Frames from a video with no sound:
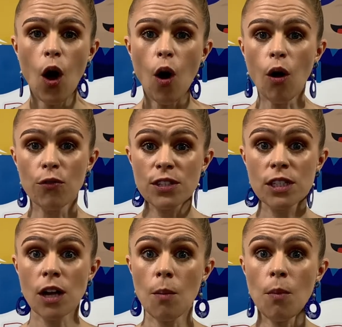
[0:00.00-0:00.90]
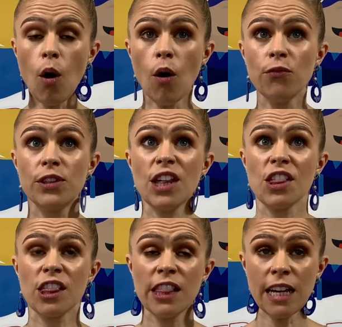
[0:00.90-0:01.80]
of some of the
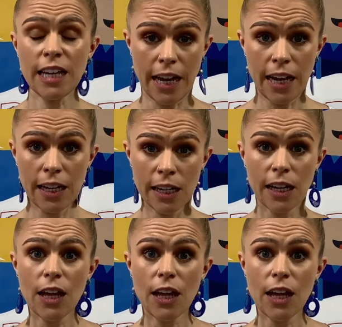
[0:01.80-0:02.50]
thinking